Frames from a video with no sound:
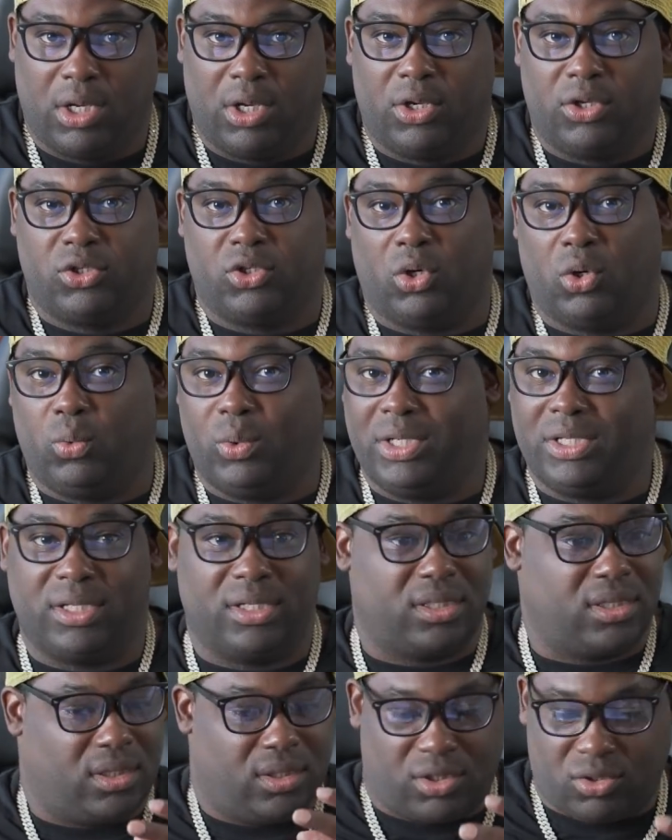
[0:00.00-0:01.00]
So we
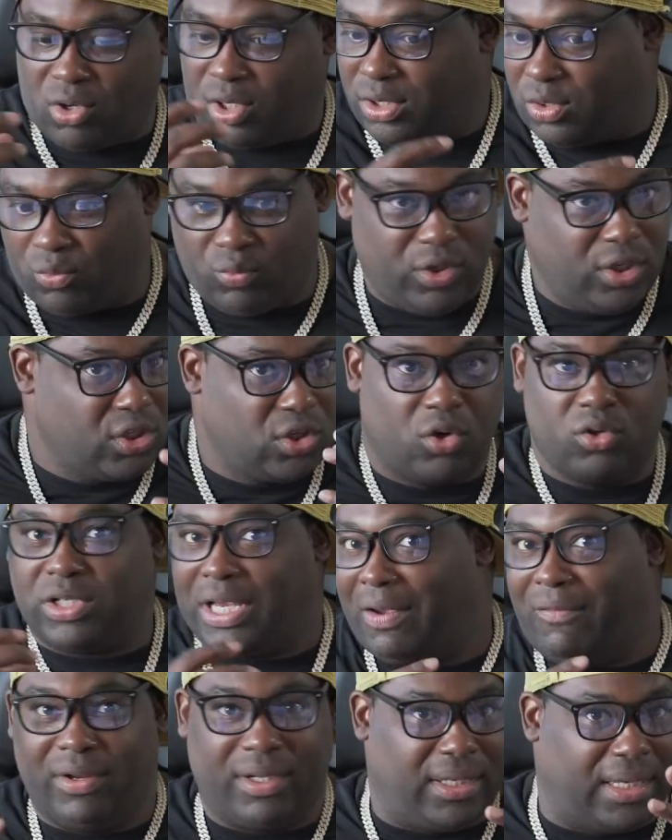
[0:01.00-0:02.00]
just start to research
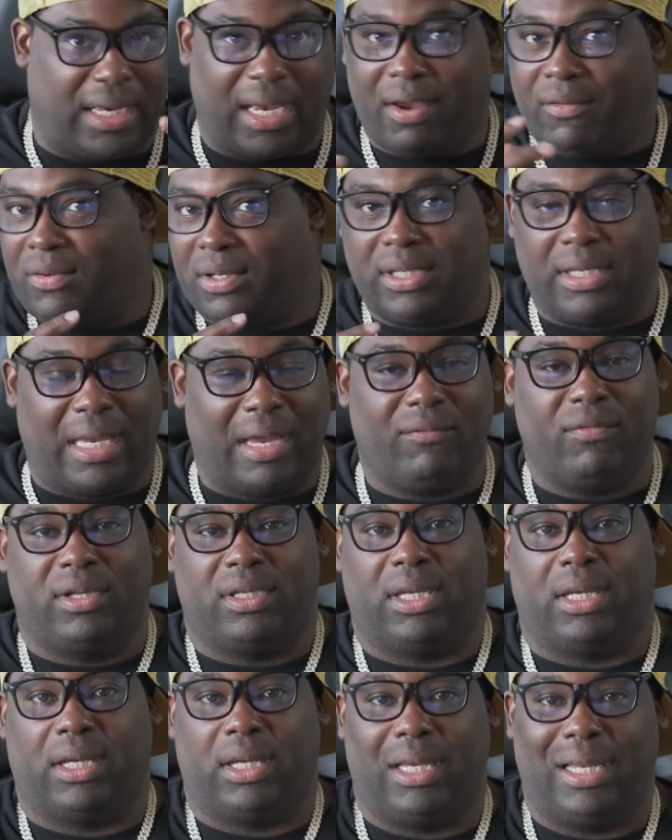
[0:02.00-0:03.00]
everything.
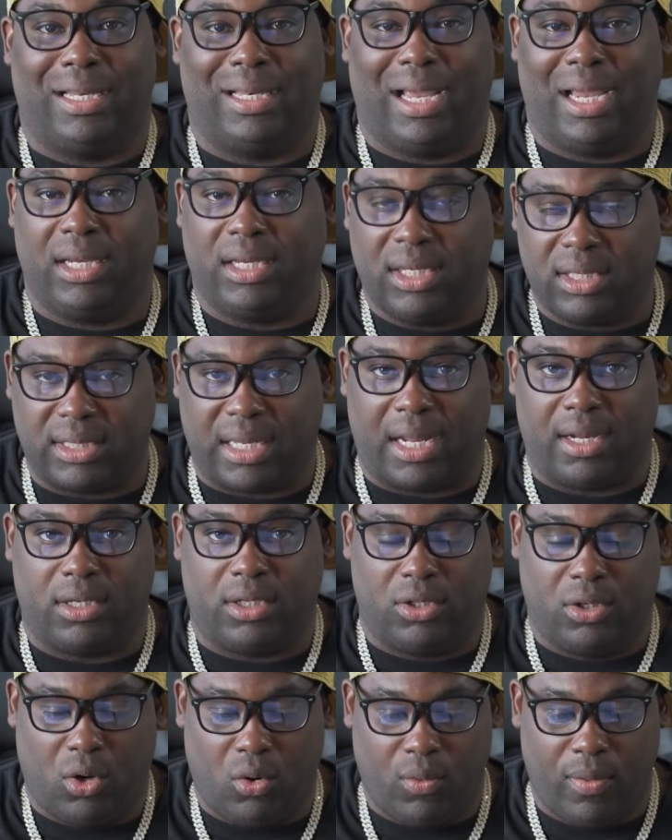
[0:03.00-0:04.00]
And I get that,
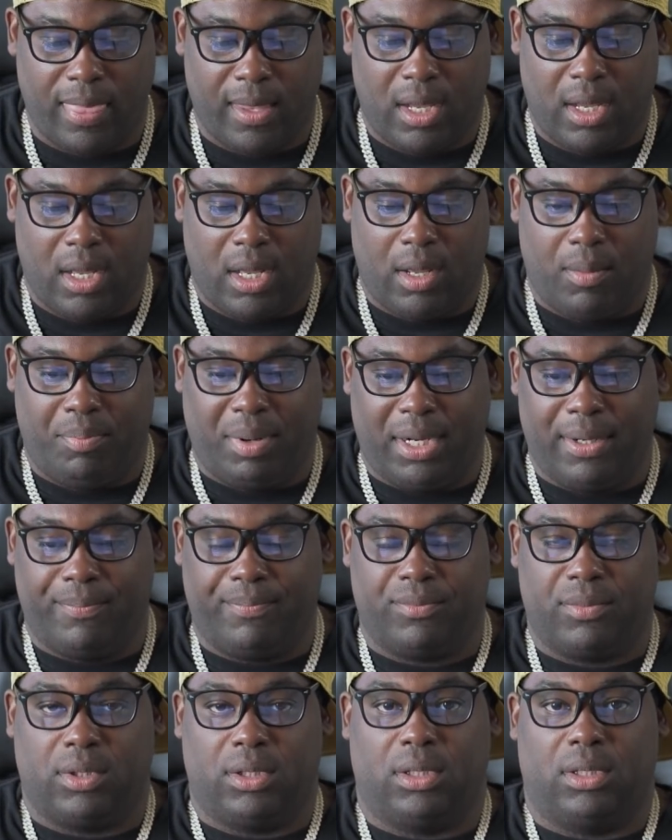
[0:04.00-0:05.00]

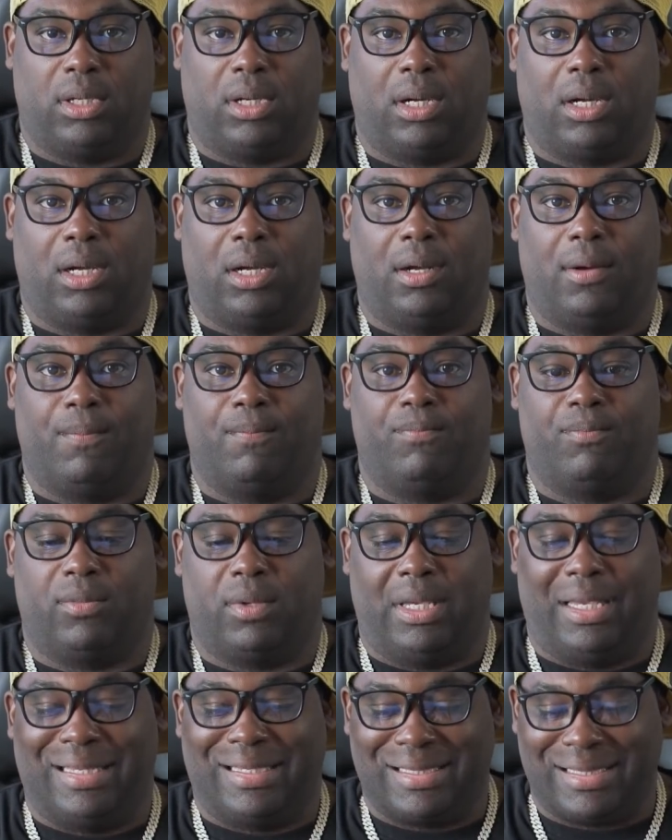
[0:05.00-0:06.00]
but
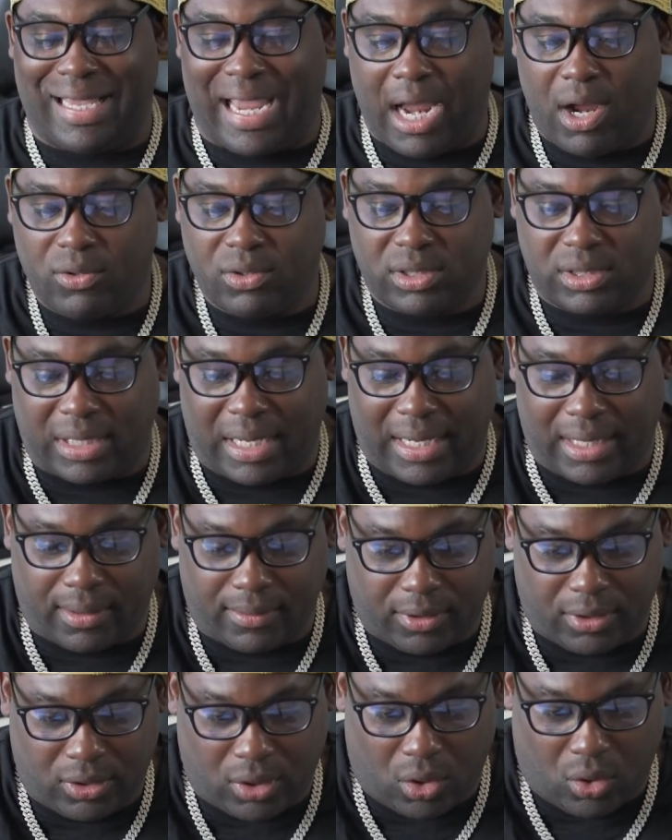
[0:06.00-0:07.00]
it sounds
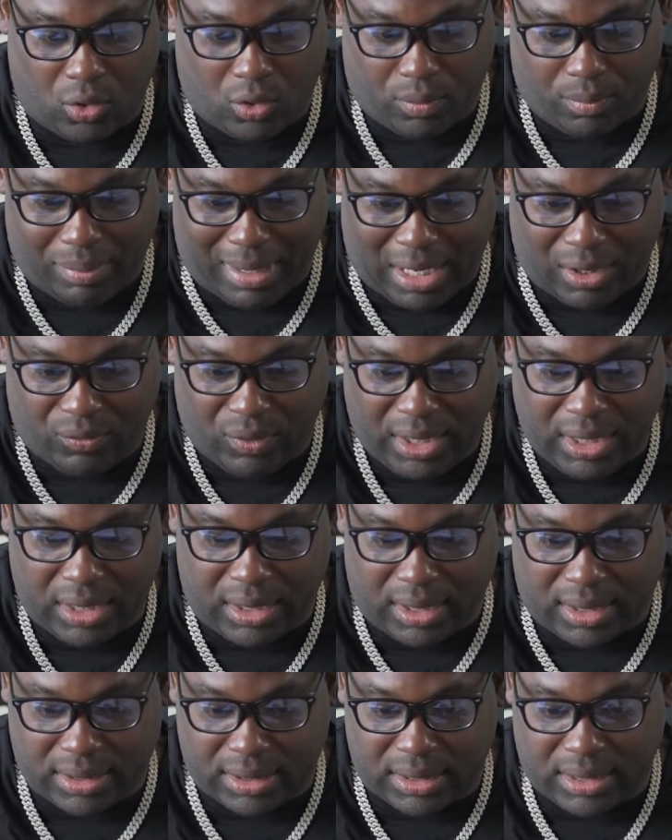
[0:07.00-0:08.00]
like, by reading
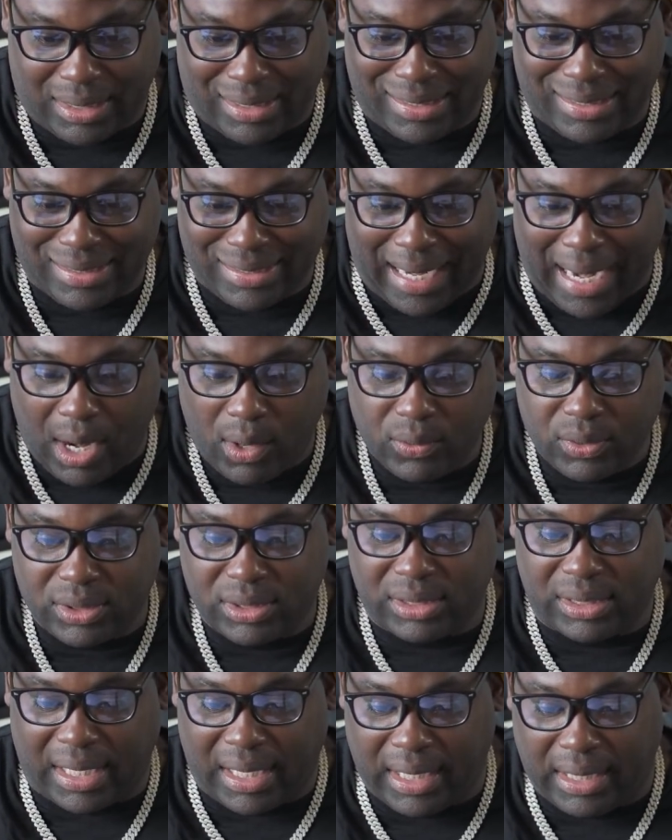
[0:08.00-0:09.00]
this, it
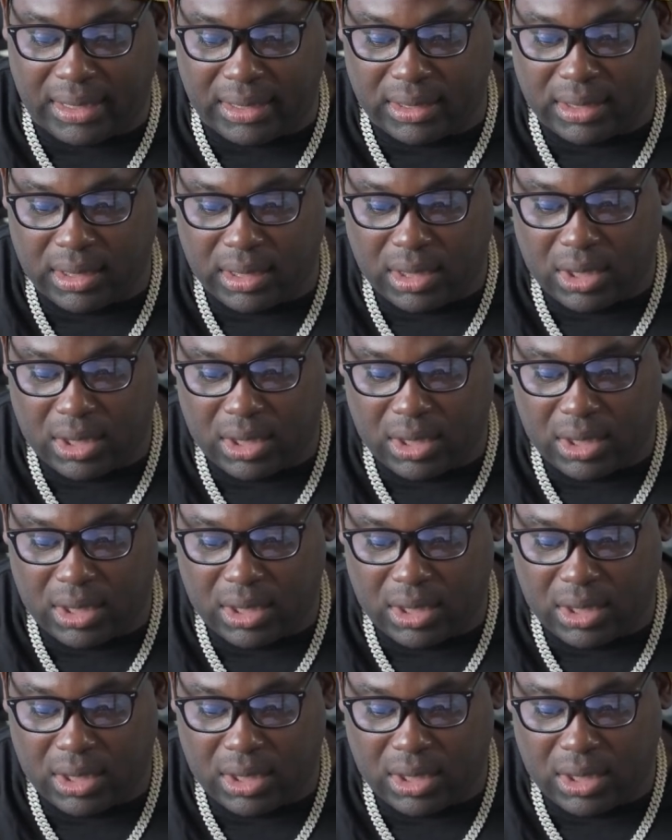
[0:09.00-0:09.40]
sounds like